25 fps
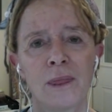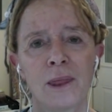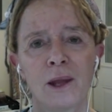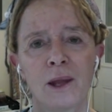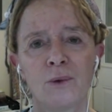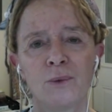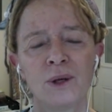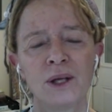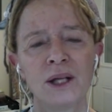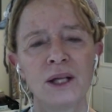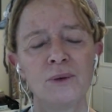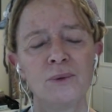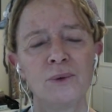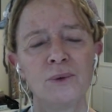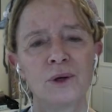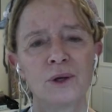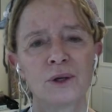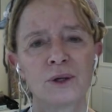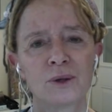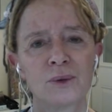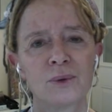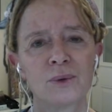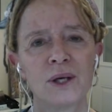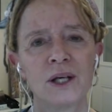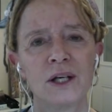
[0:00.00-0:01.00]
really were
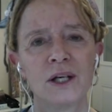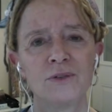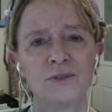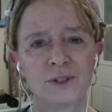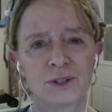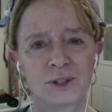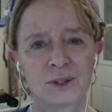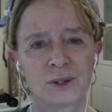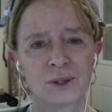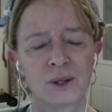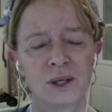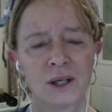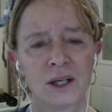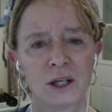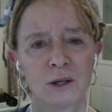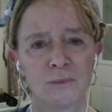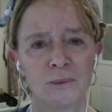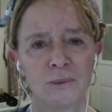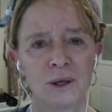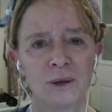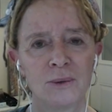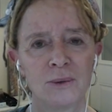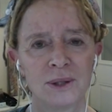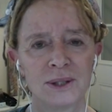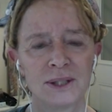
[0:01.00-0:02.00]
grief struck
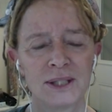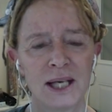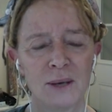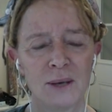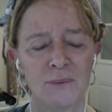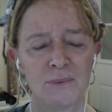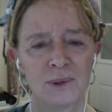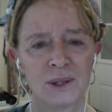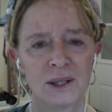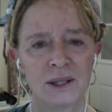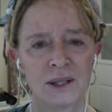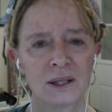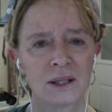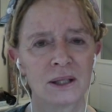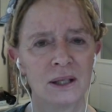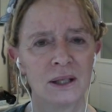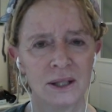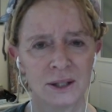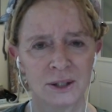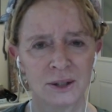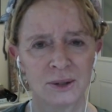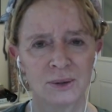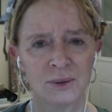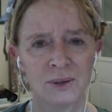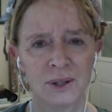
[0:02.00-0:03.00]
by what's happened to the
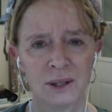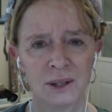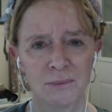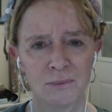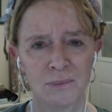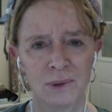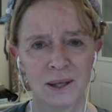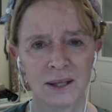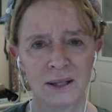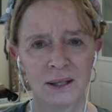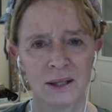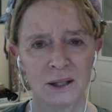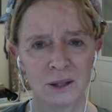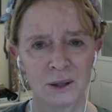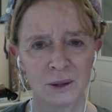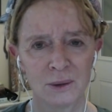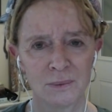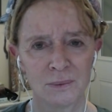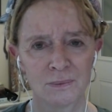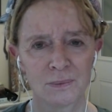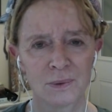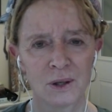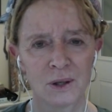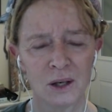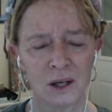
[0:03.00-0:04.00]
country and by their
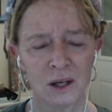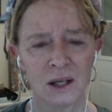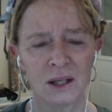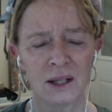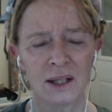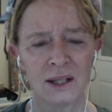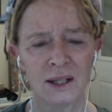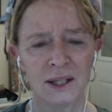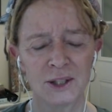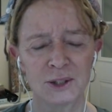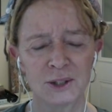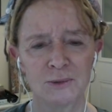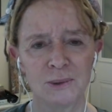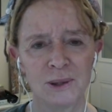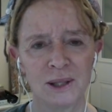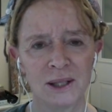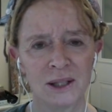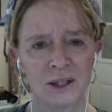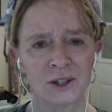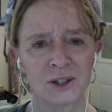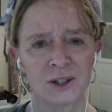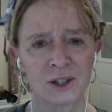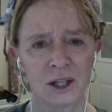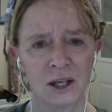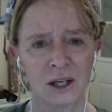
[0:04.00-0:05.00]
colleagues being
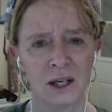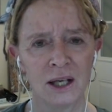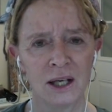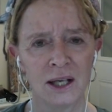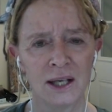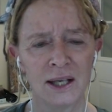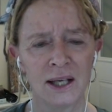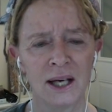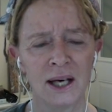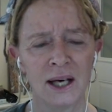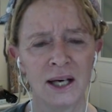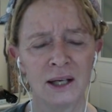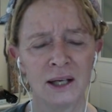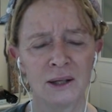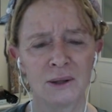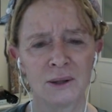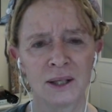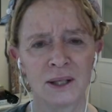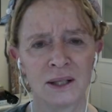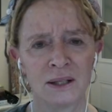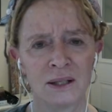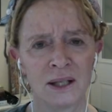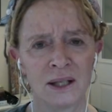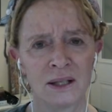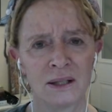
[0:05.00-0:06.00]
shot at,
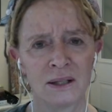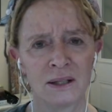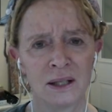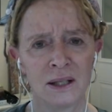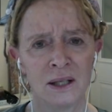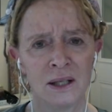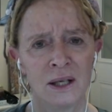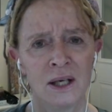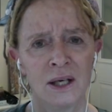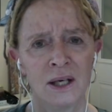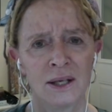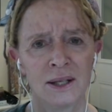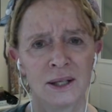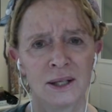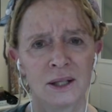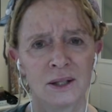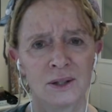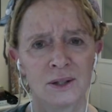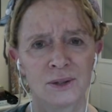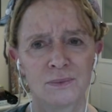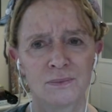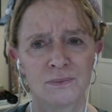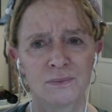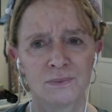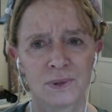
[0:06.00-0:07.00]
and then
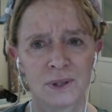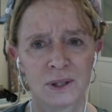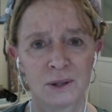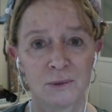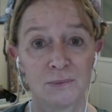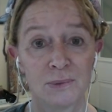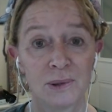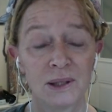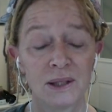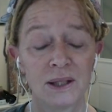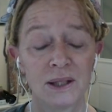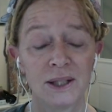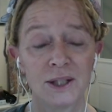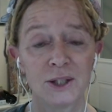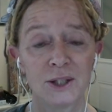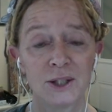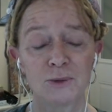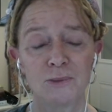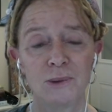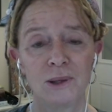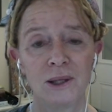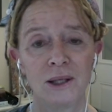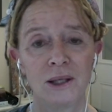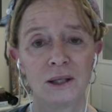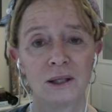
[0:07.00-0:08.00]
the the police
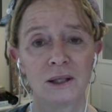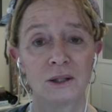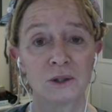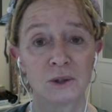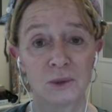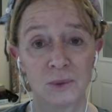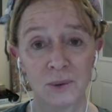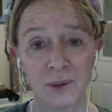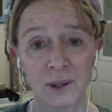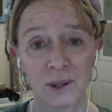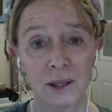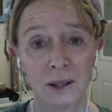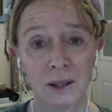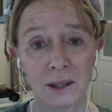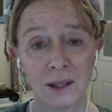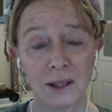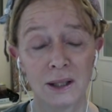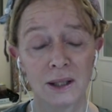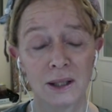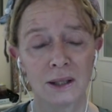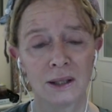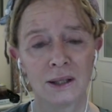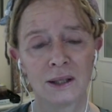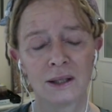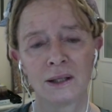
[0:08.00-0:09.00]
being
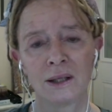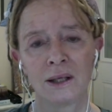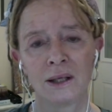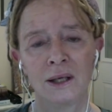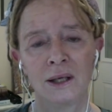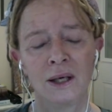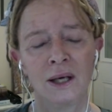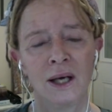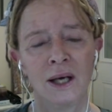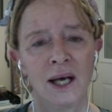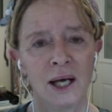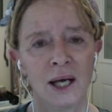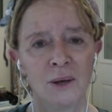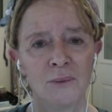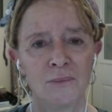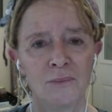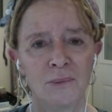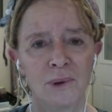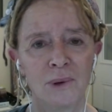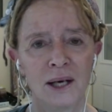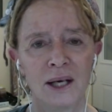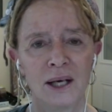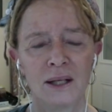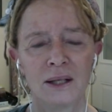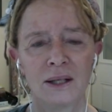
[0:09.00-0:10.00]
acquitted, and and
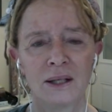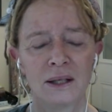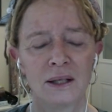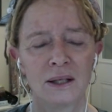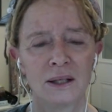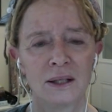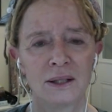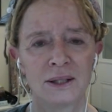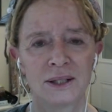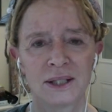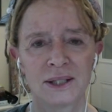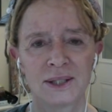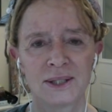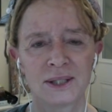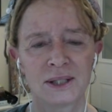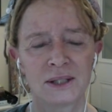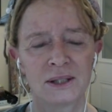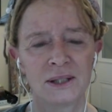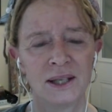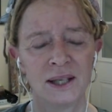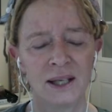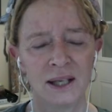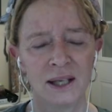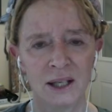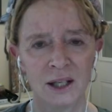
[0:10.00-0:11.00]
by the just
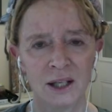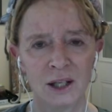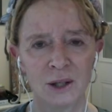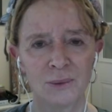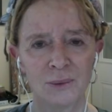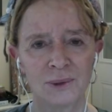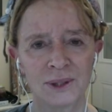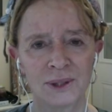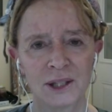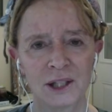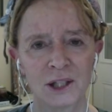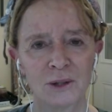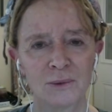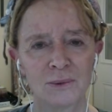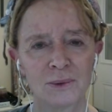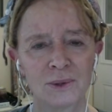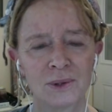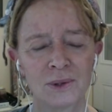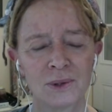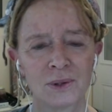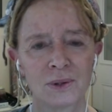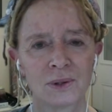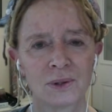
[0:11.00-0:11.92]
terrible, terrible,